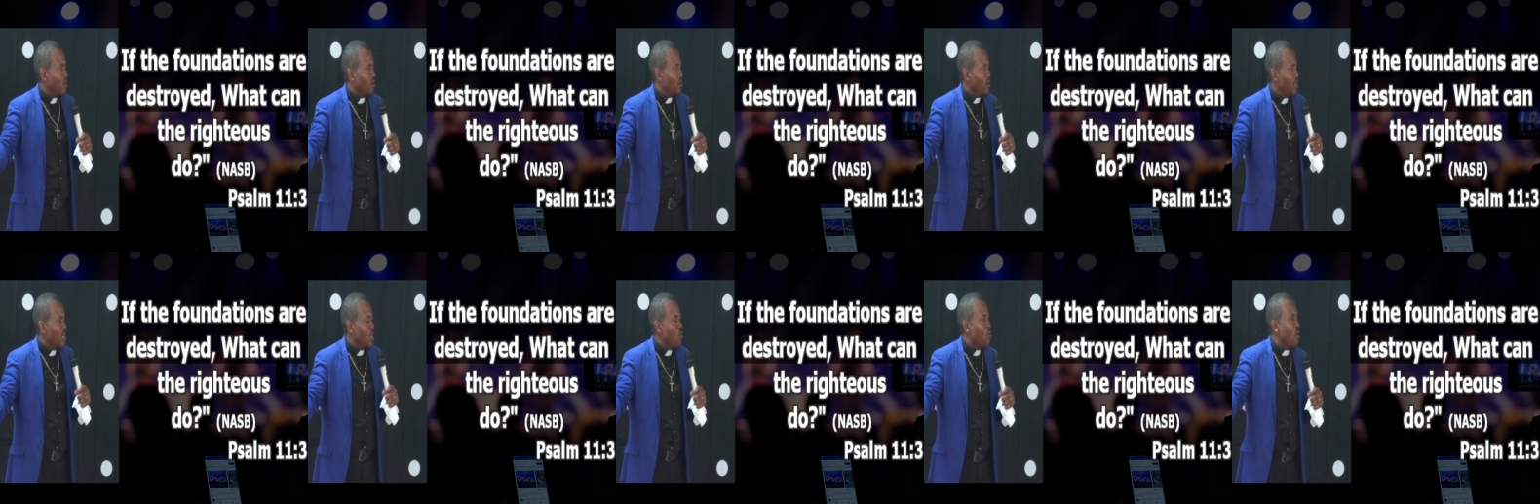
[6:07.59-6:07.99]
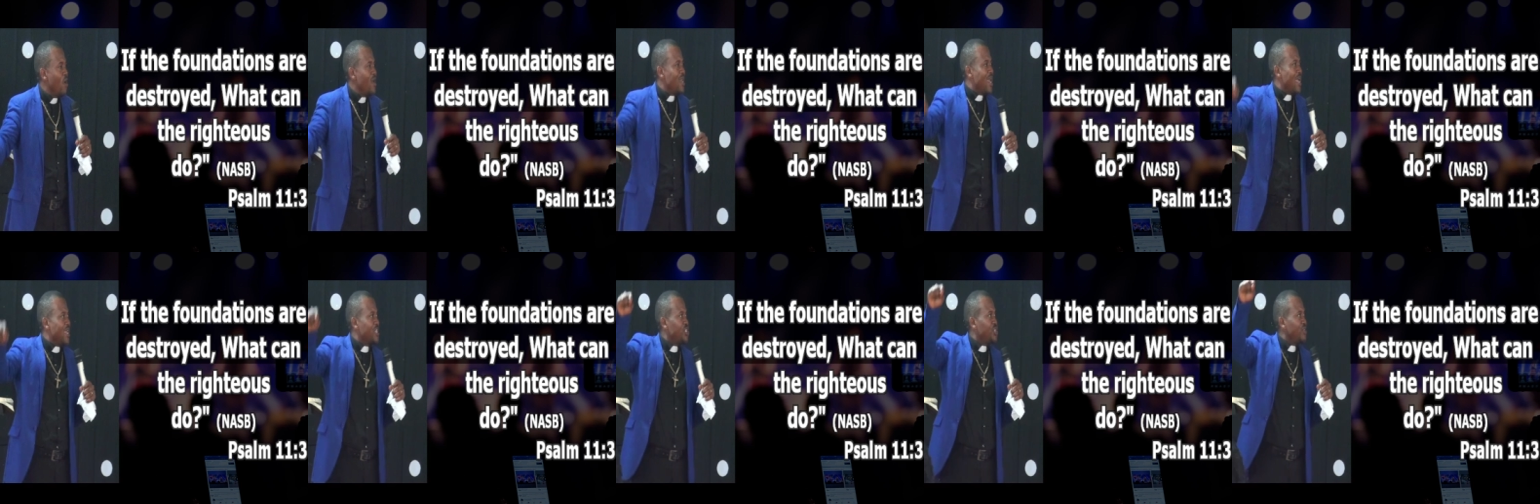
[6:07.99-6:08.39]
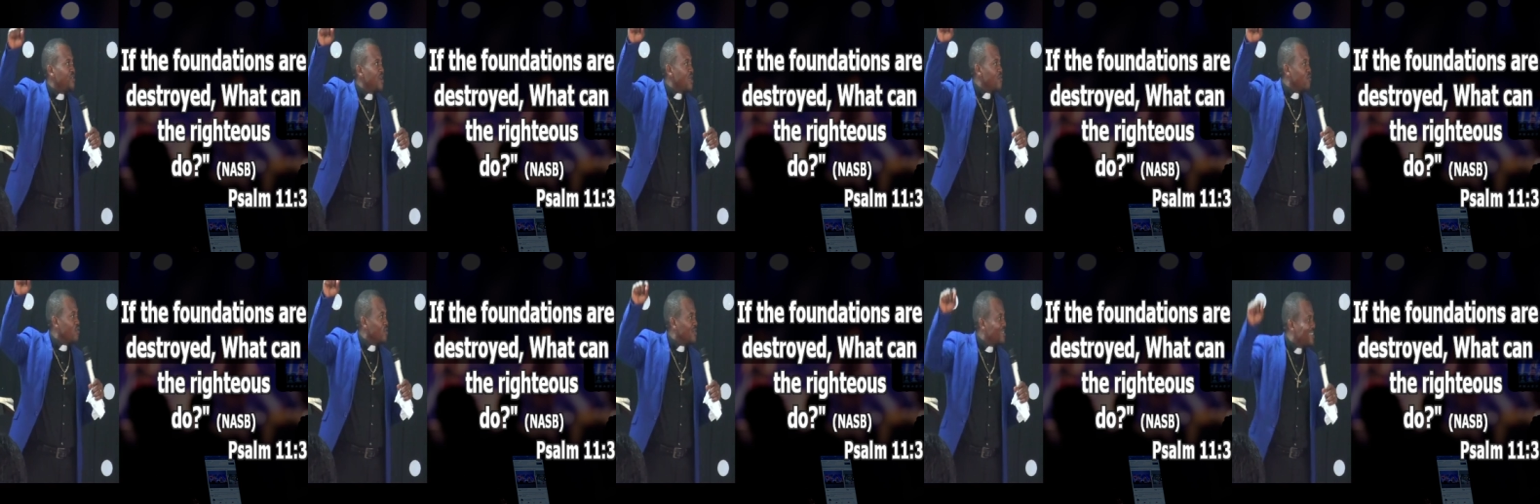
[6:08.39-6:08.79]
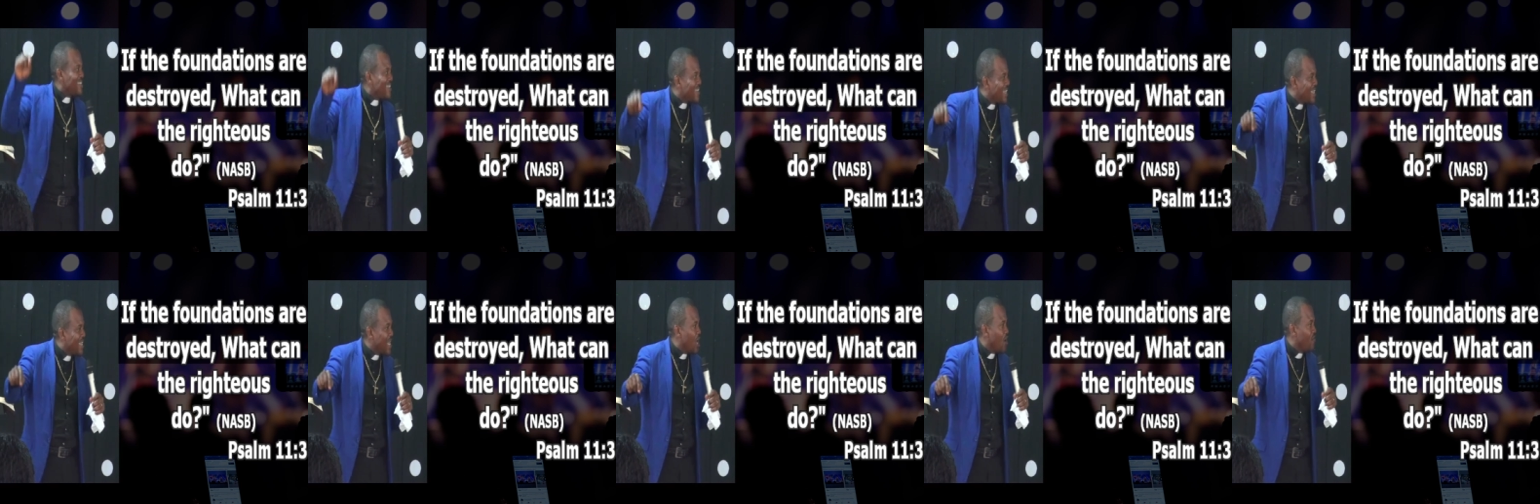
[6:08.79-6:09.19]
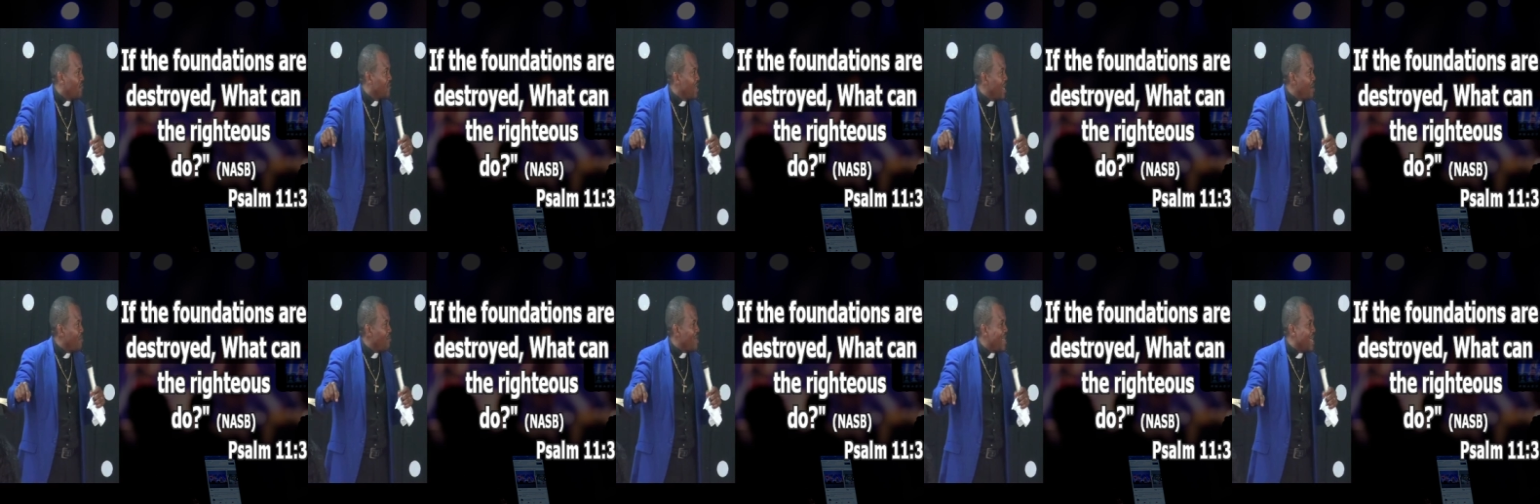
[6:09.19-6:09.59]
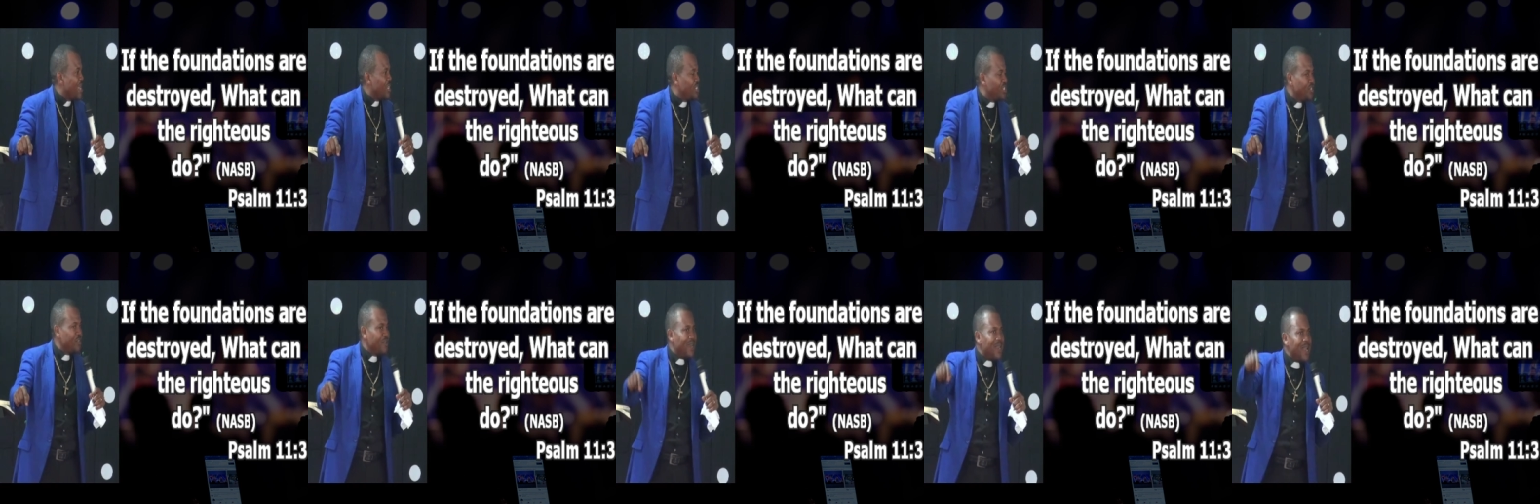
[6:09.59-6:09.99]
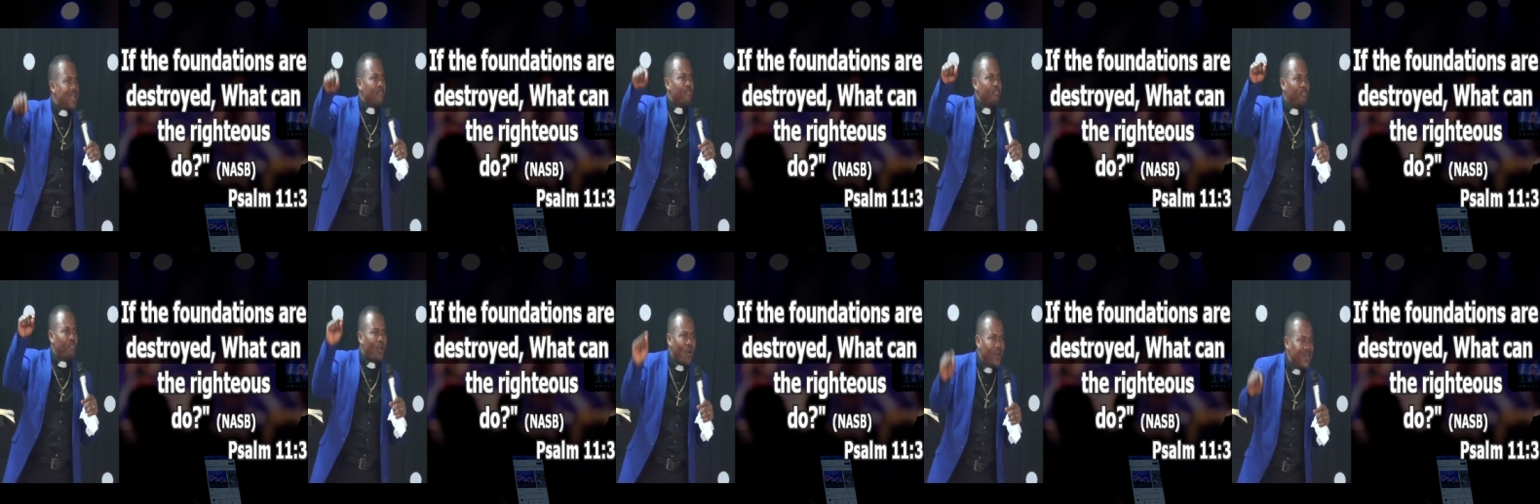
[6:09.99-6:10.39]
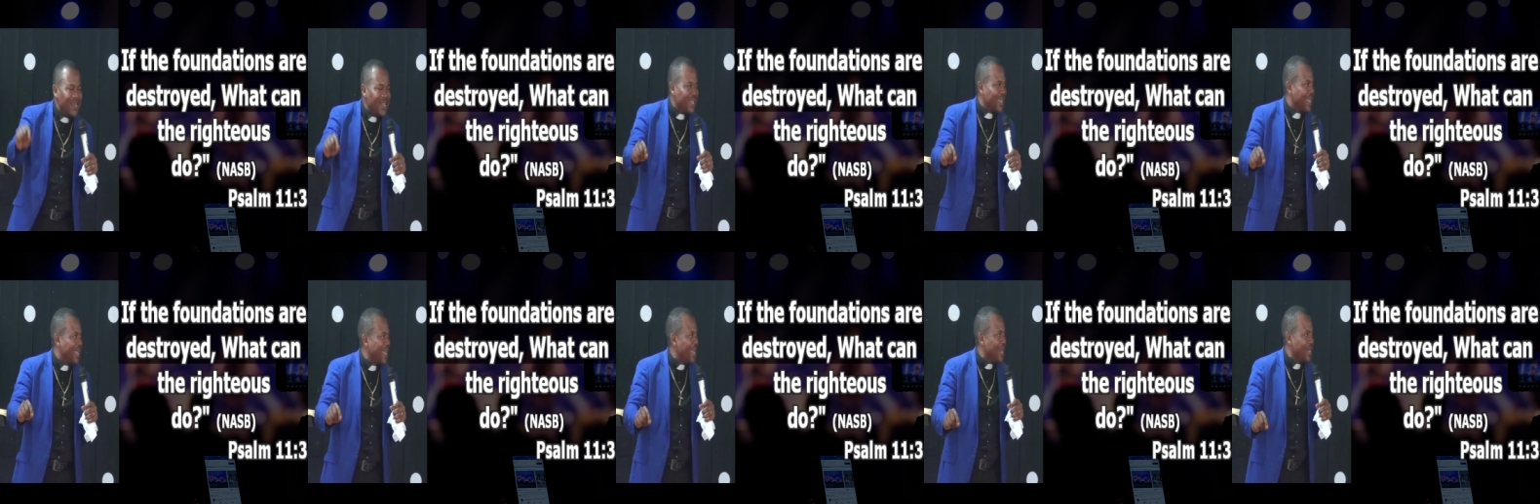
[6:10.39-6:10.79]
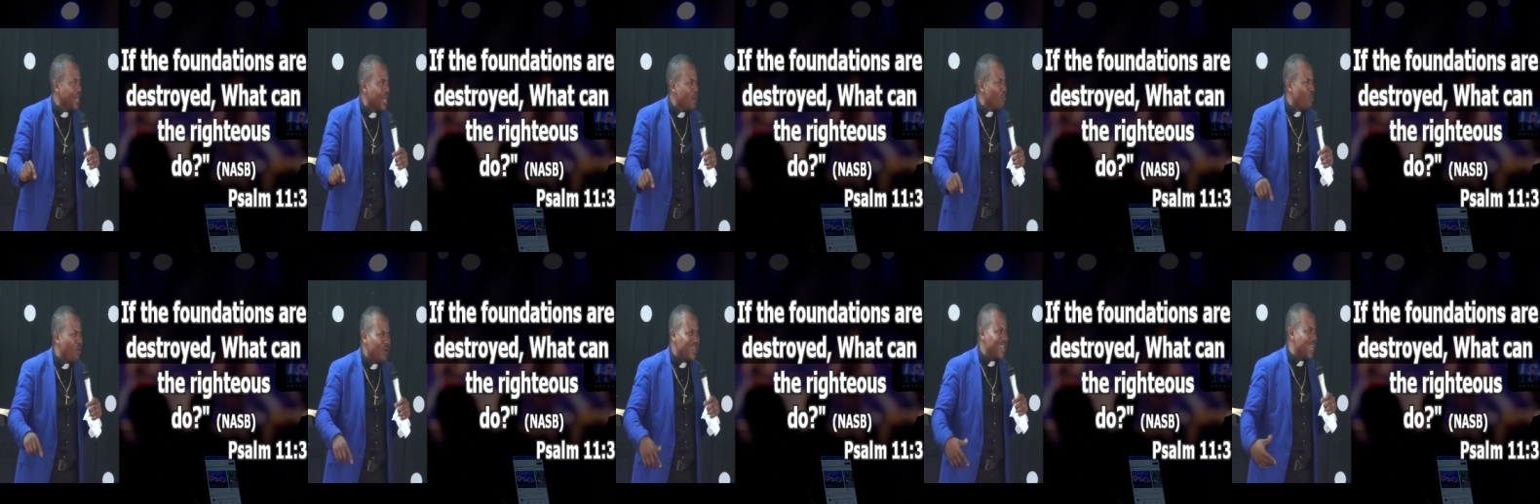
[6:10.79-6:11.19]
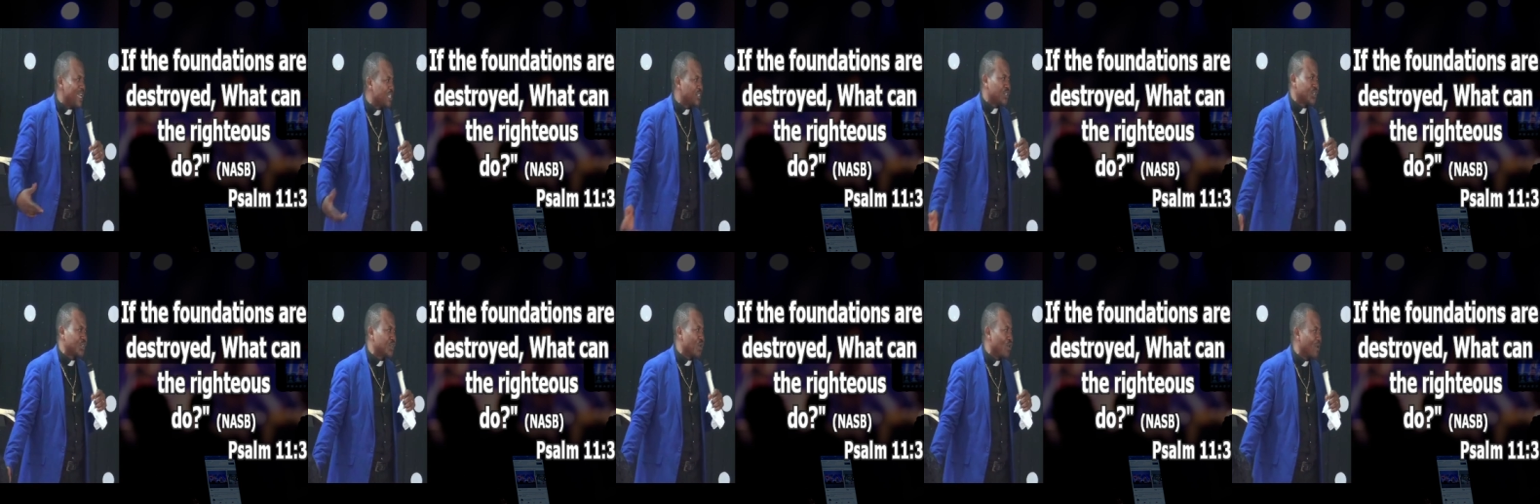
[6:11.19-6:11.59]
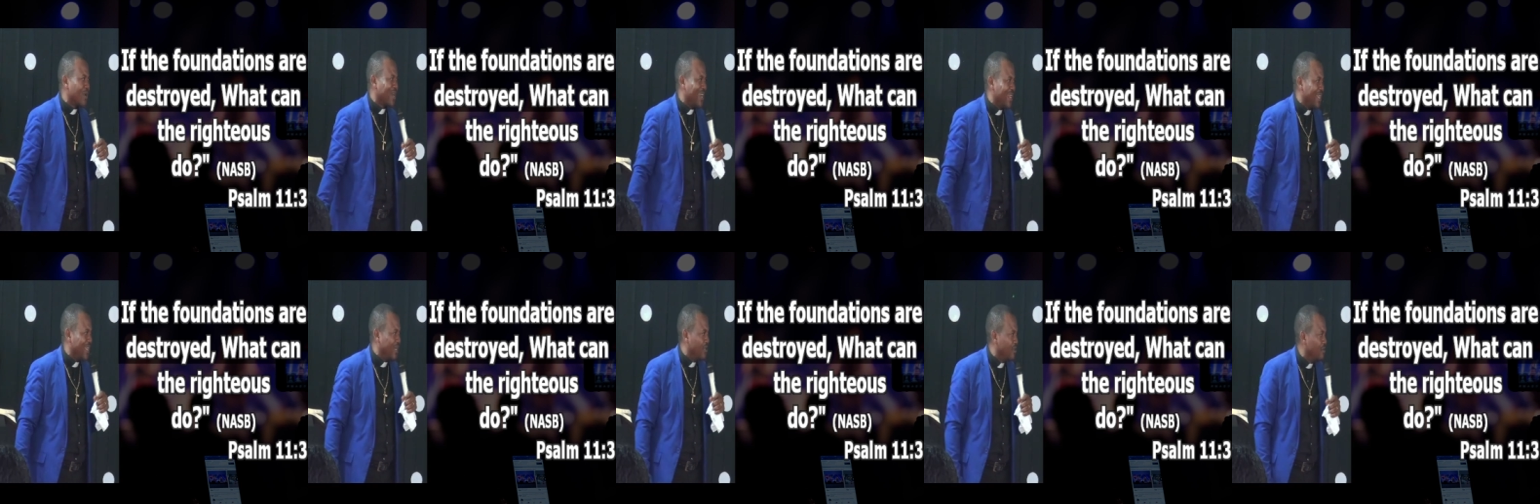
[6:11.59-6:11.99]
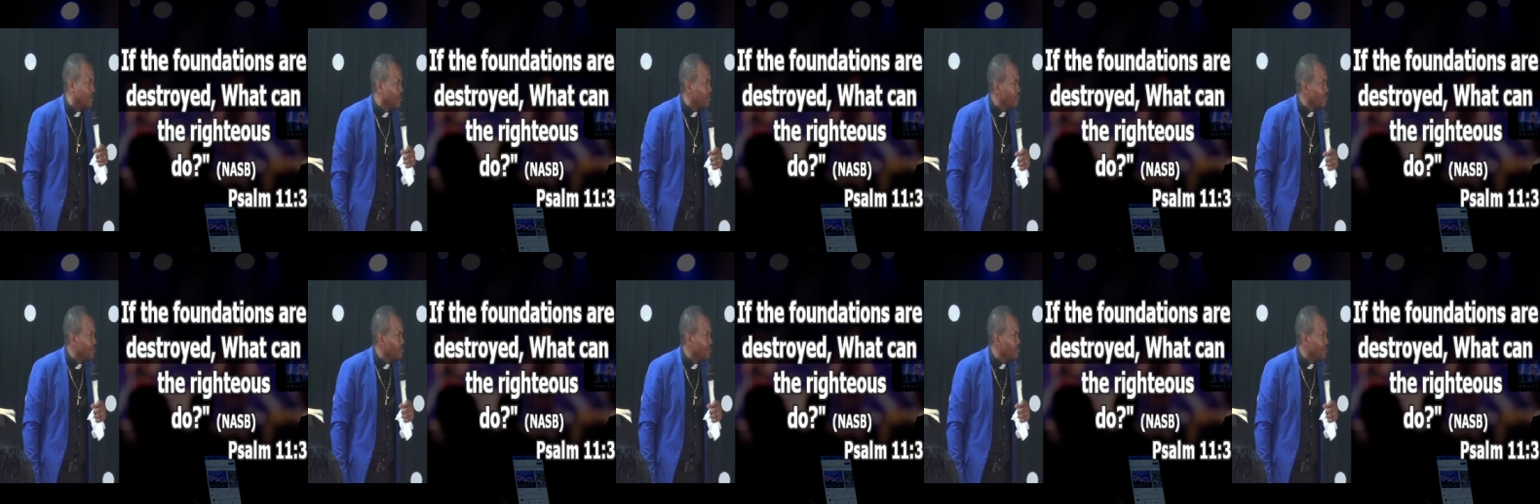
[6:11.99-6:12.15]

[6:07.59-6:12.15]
They want their children to take care of them. Their children are born again, but they are struggling.